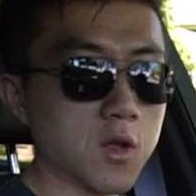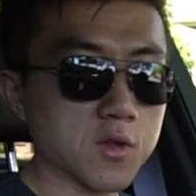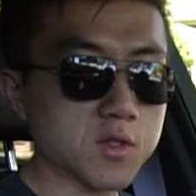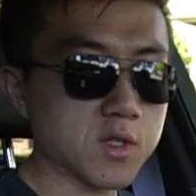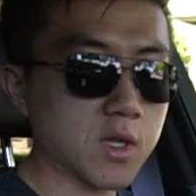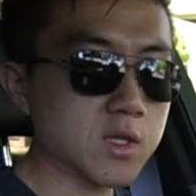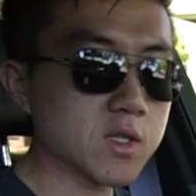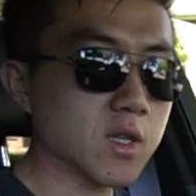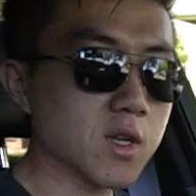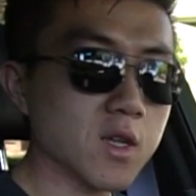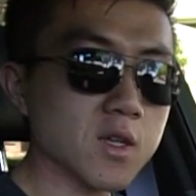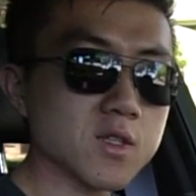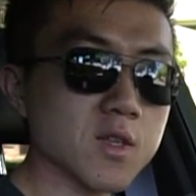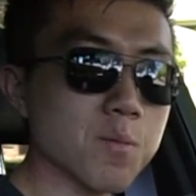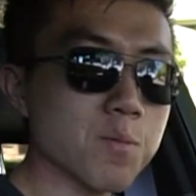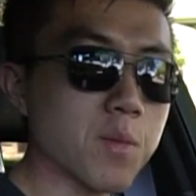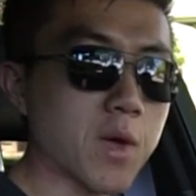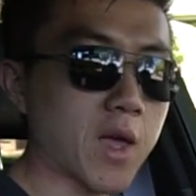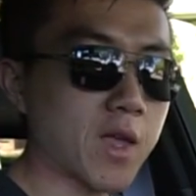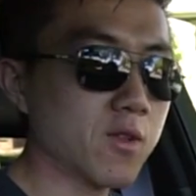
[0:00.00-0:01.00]
since it is a
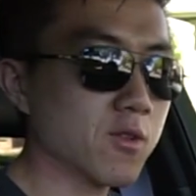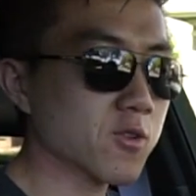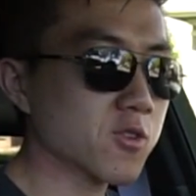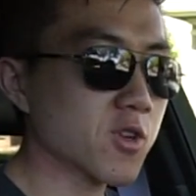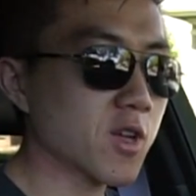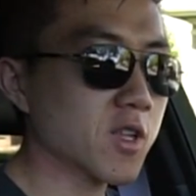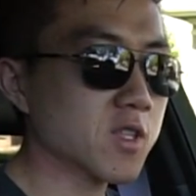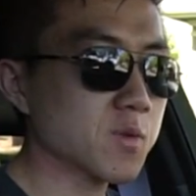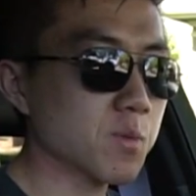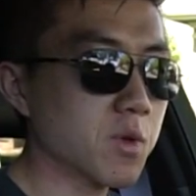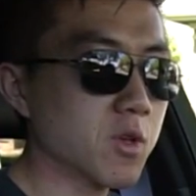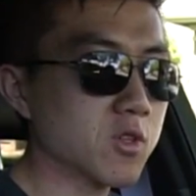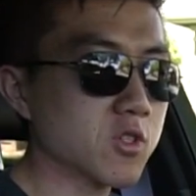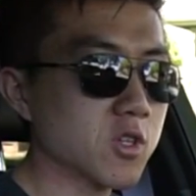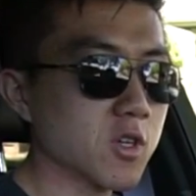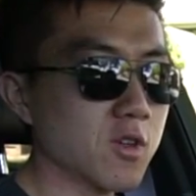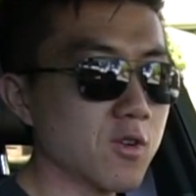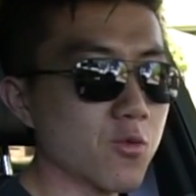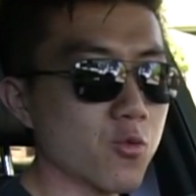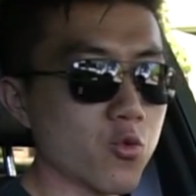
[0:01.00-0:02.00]
manual
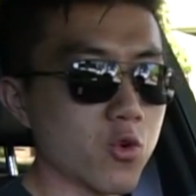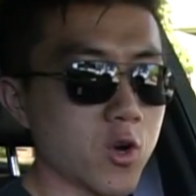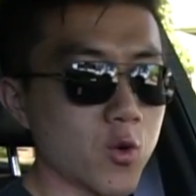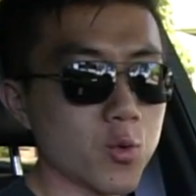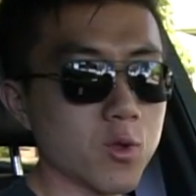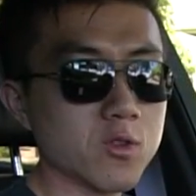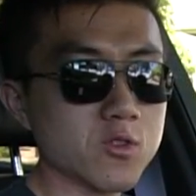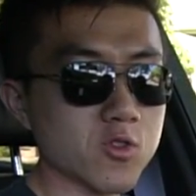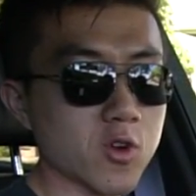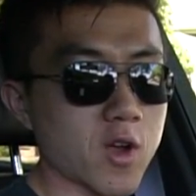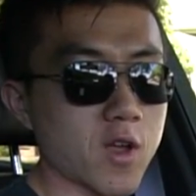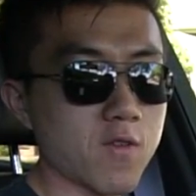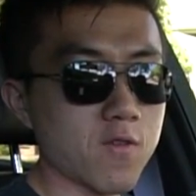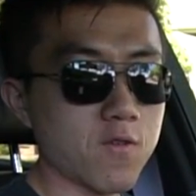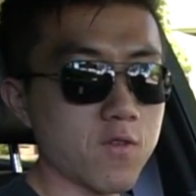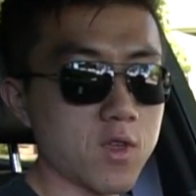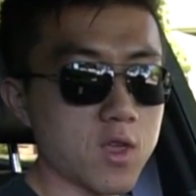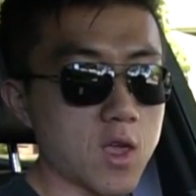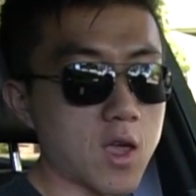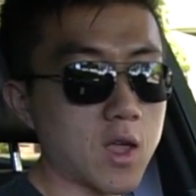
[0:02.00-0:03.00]
transmission, rear-wheel drive
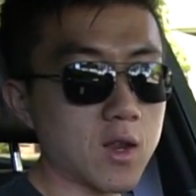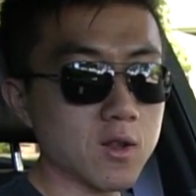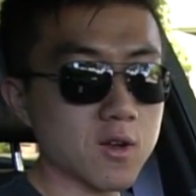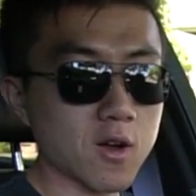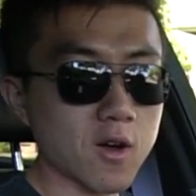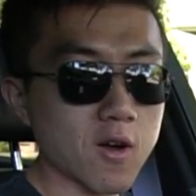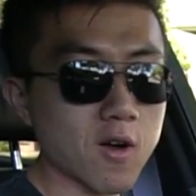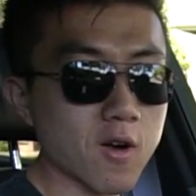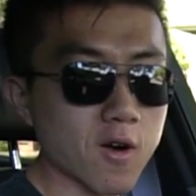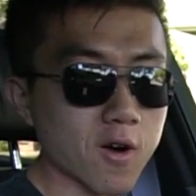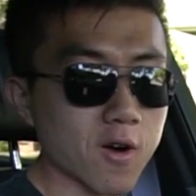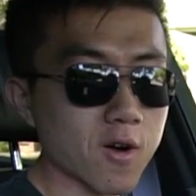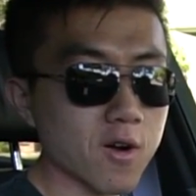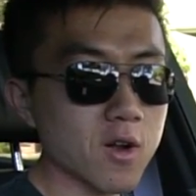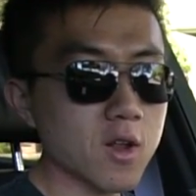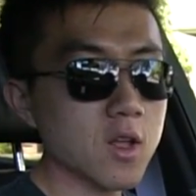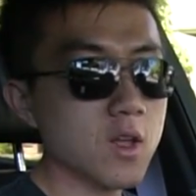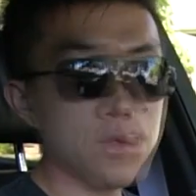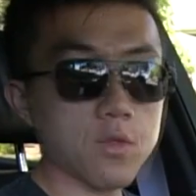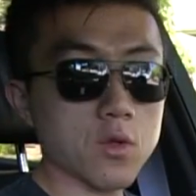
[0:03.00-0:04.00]
V8 car,
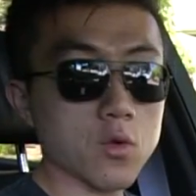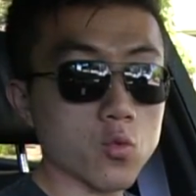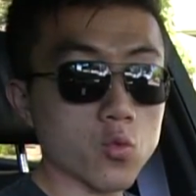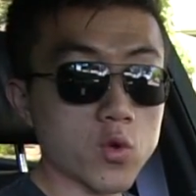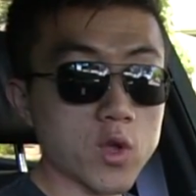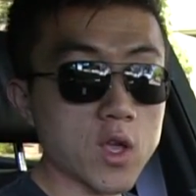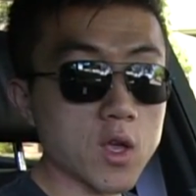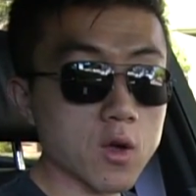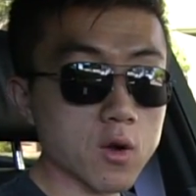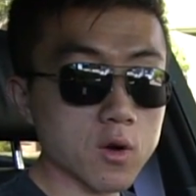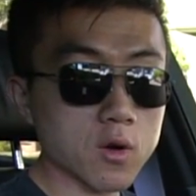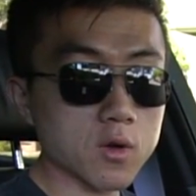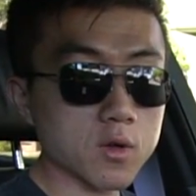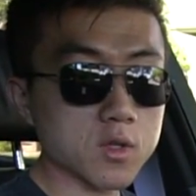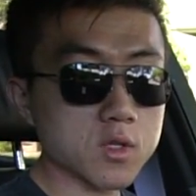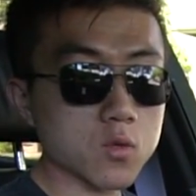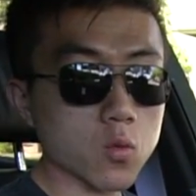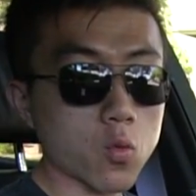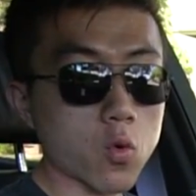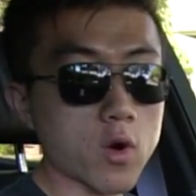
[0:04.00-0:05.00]
the
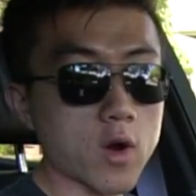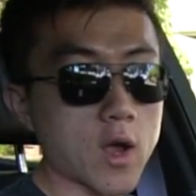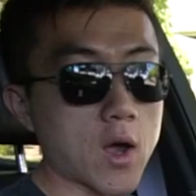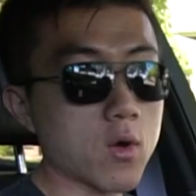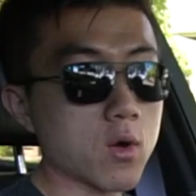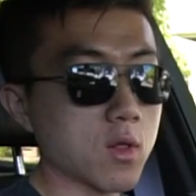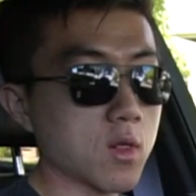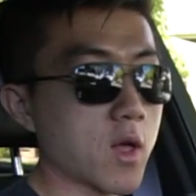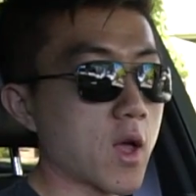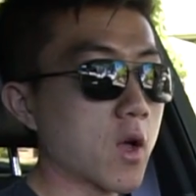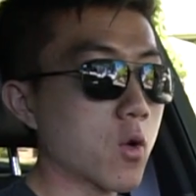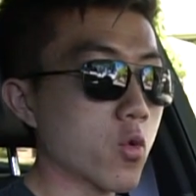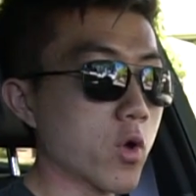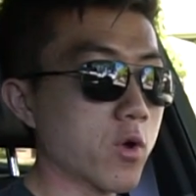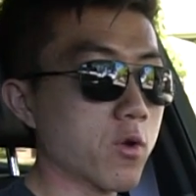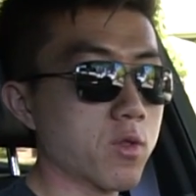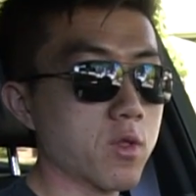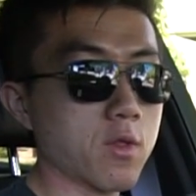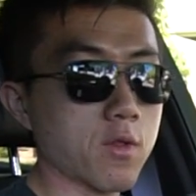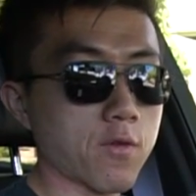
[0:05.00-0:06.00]
rears wore out a lot
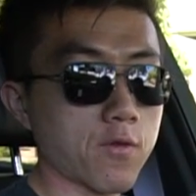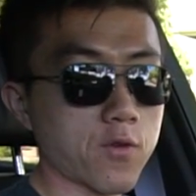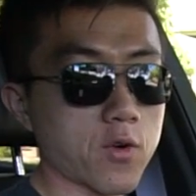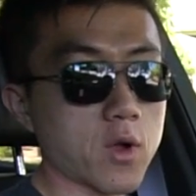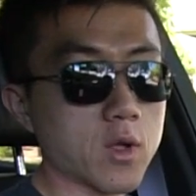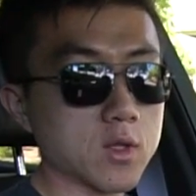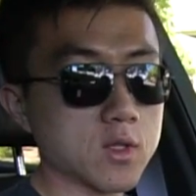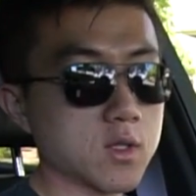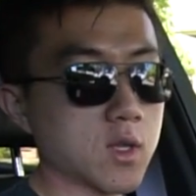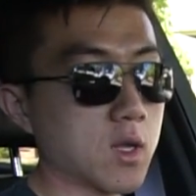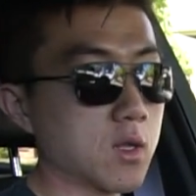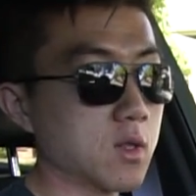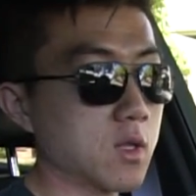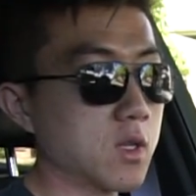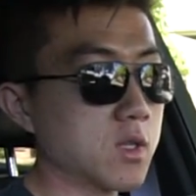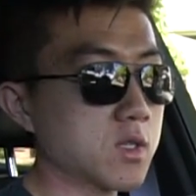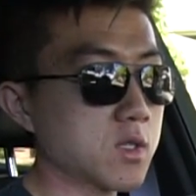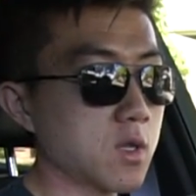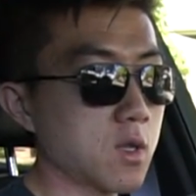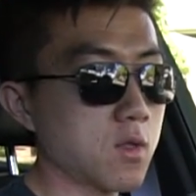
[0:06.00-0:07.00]
quicker than the fronts, at
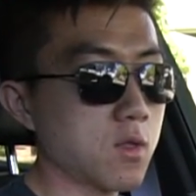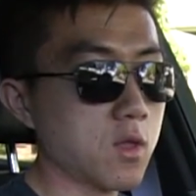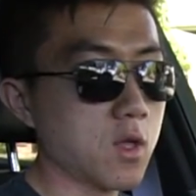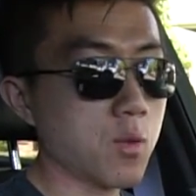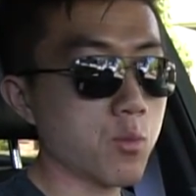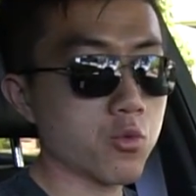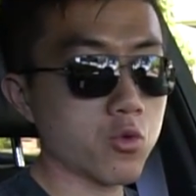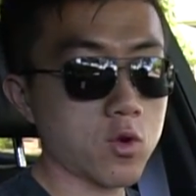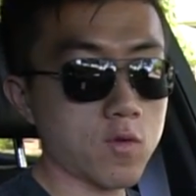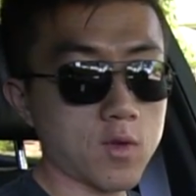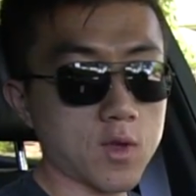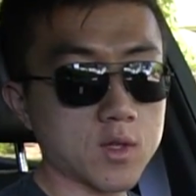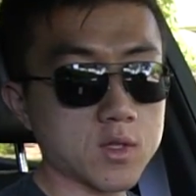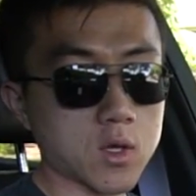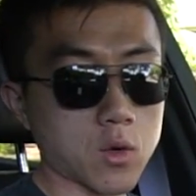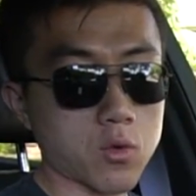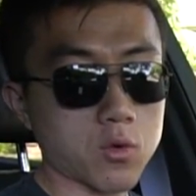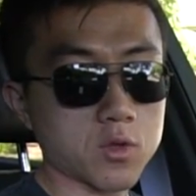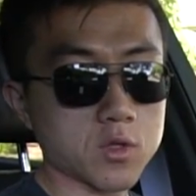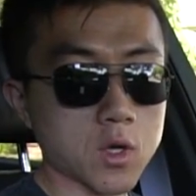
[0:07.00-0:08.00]
least in the previous
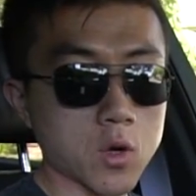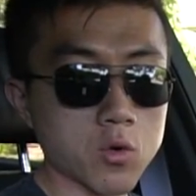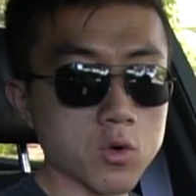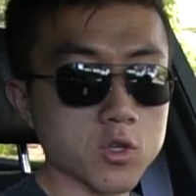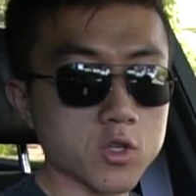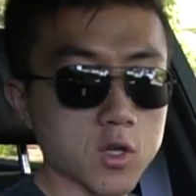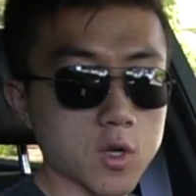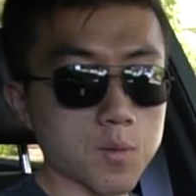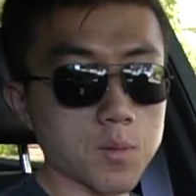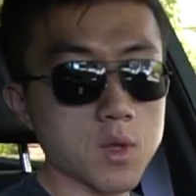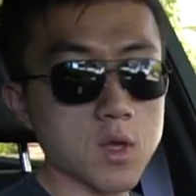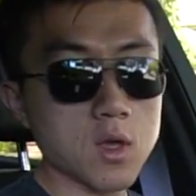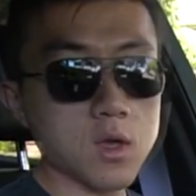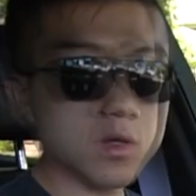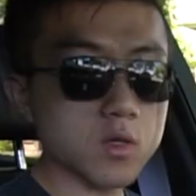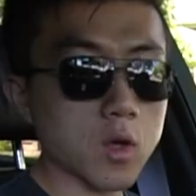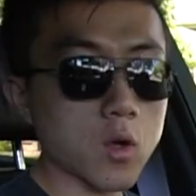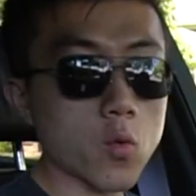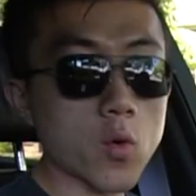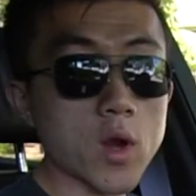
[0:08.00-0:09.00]
owner's ownership.
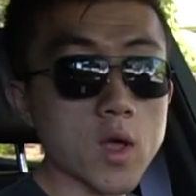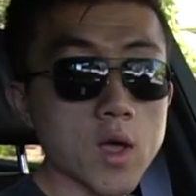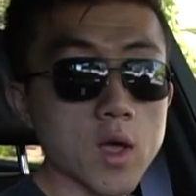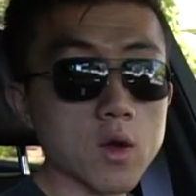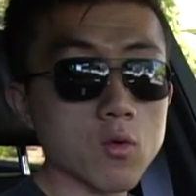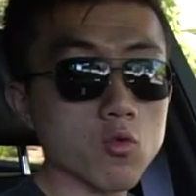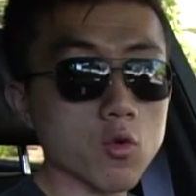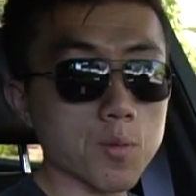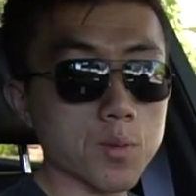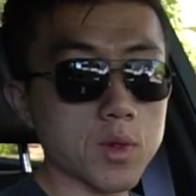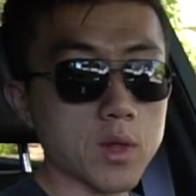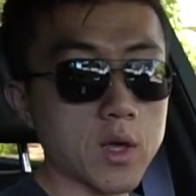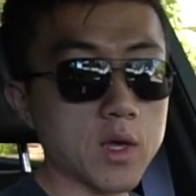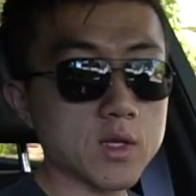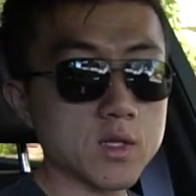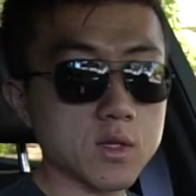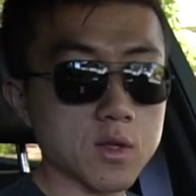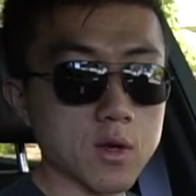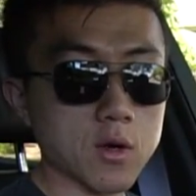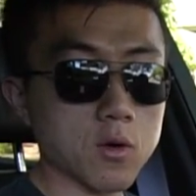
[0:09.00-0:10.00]
So I went ahead and
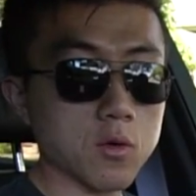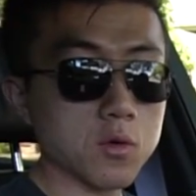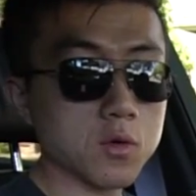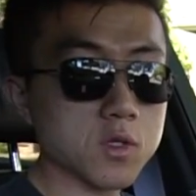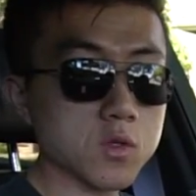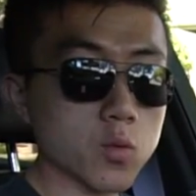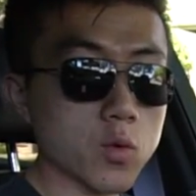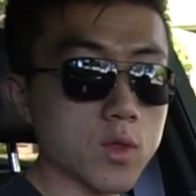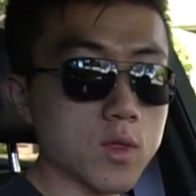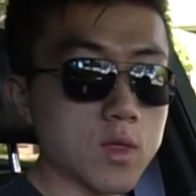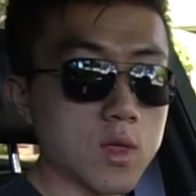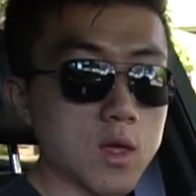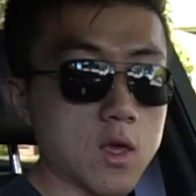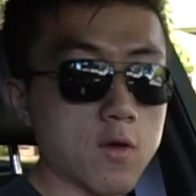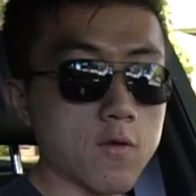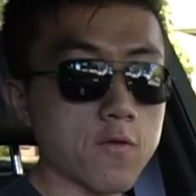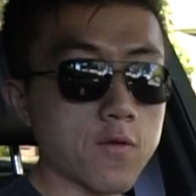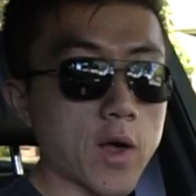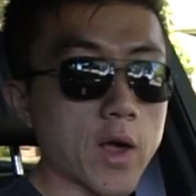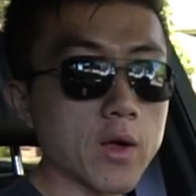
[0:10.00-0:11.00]
replaced those with
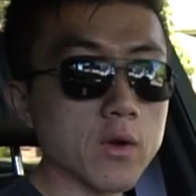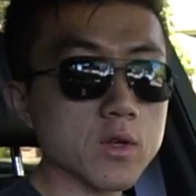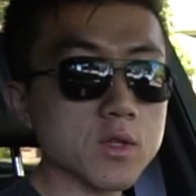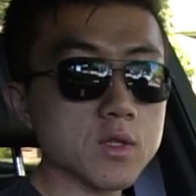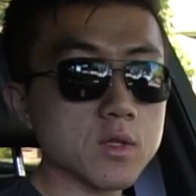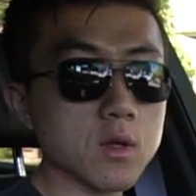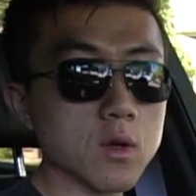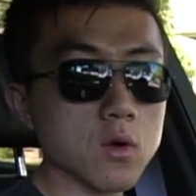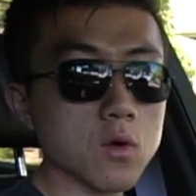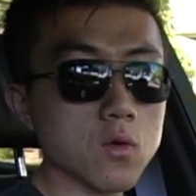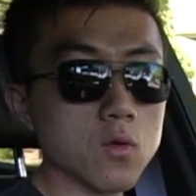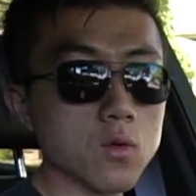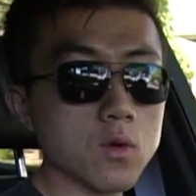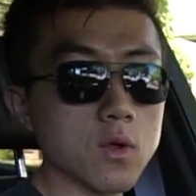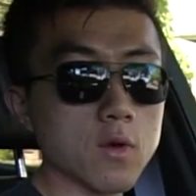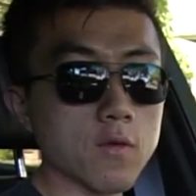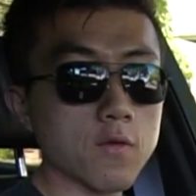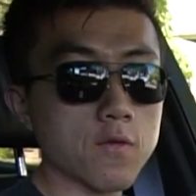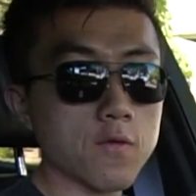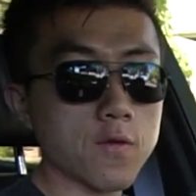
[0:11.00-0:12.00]
the Firestone
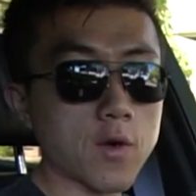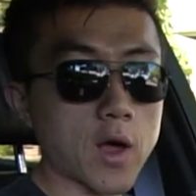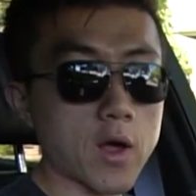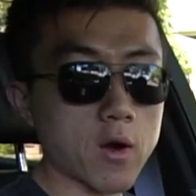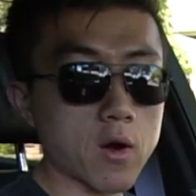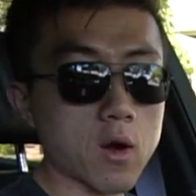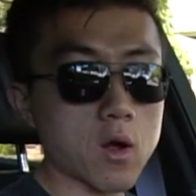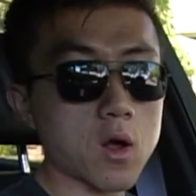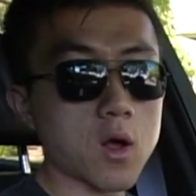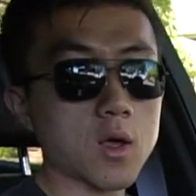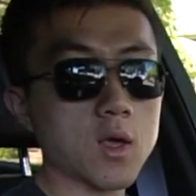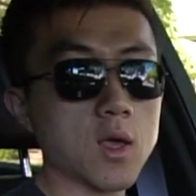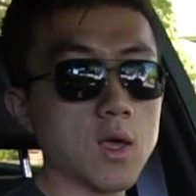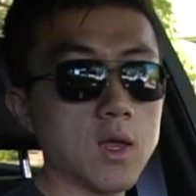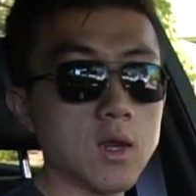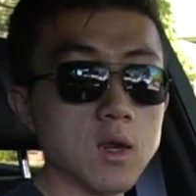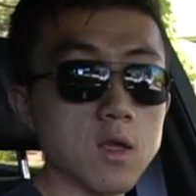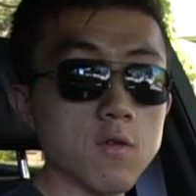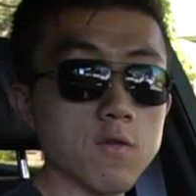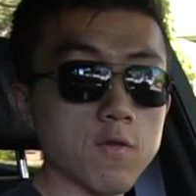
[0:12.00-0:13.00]
Firehawk
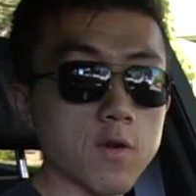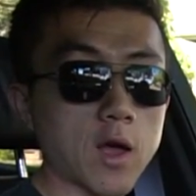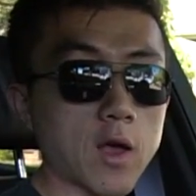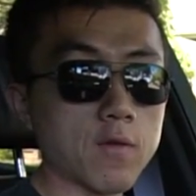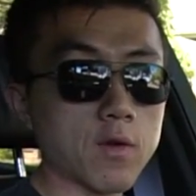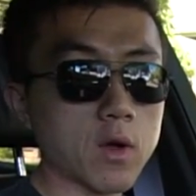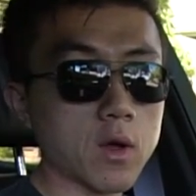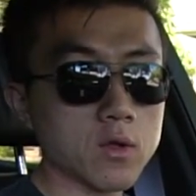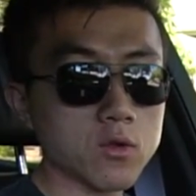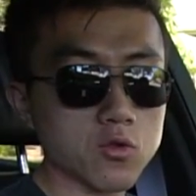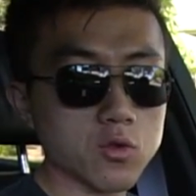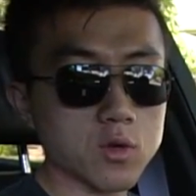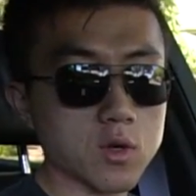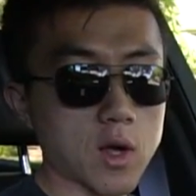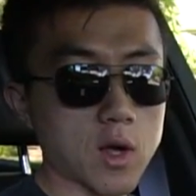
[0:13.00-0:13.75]
Indy 500